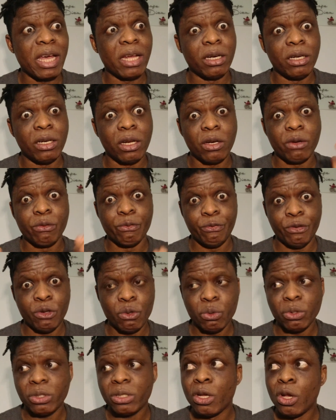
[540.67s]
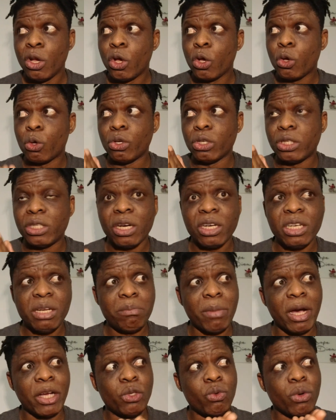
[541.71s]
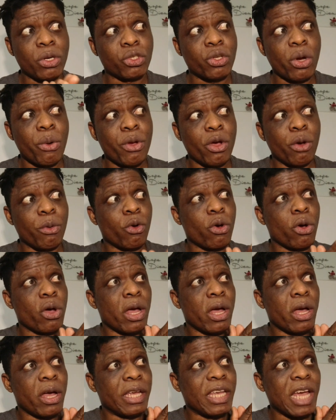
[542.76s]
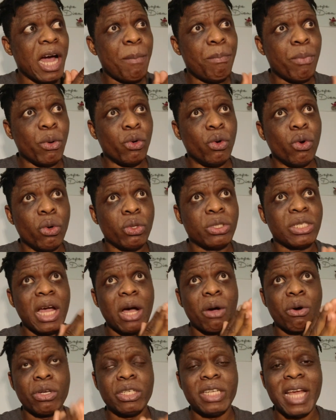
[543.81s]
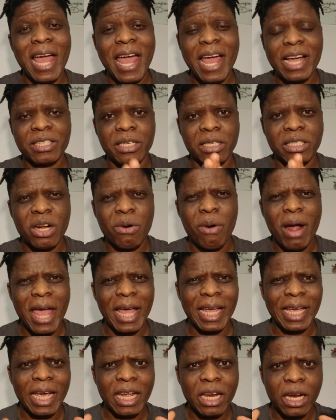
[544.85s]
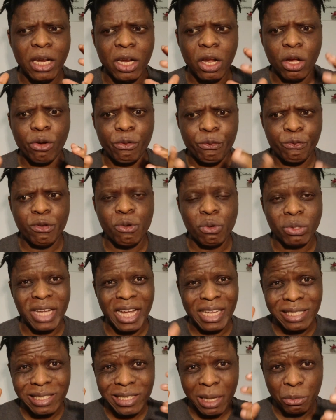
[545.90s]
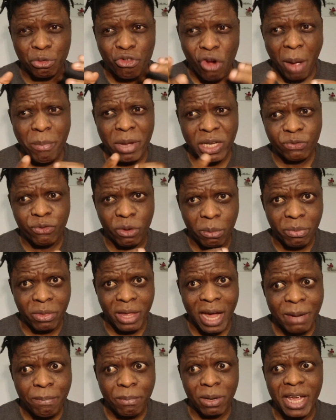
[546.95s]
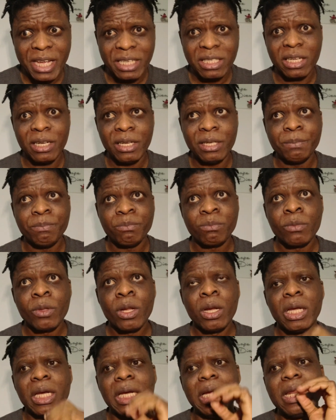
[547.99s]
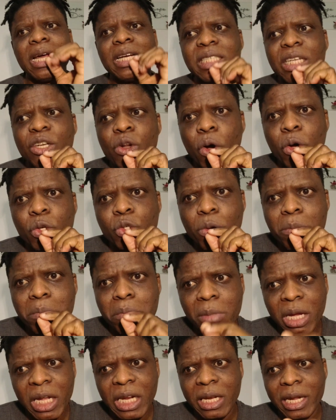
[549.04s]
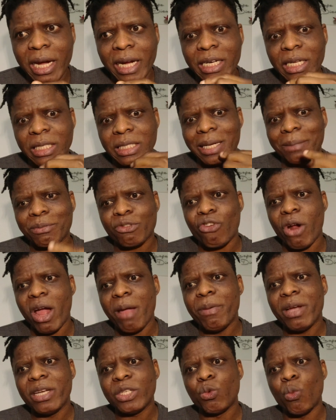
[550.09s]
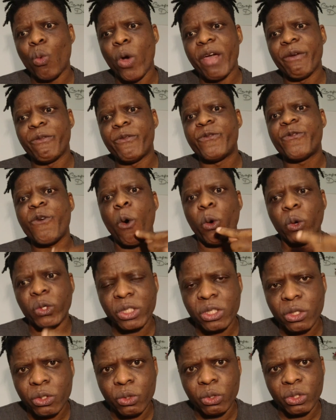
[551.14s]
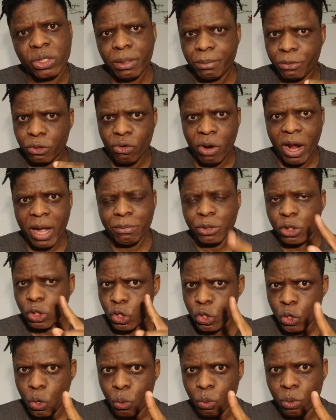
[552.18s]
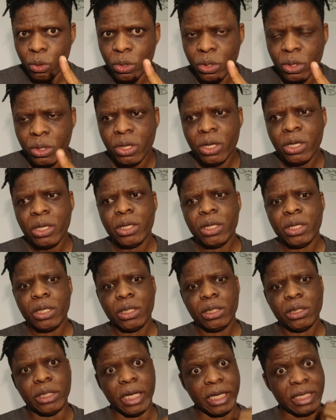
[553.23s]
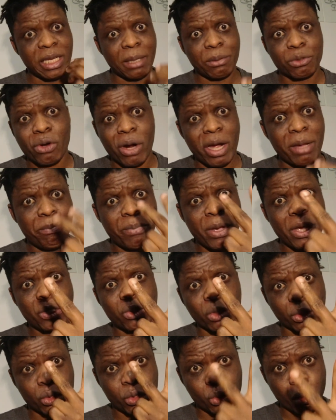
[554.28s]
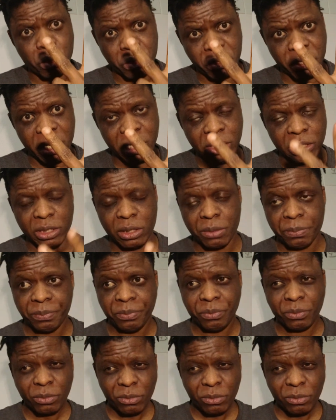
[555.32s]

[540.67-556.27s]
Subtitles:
may get a lot of views. Kwadwo Shelden might do a story on Yaa Pono, Sarkodie, etc. and get a lot of views and subscribers from that place. It doesn't also mean that the subscribers were forced to subscribe. No. They subscribe based on two things.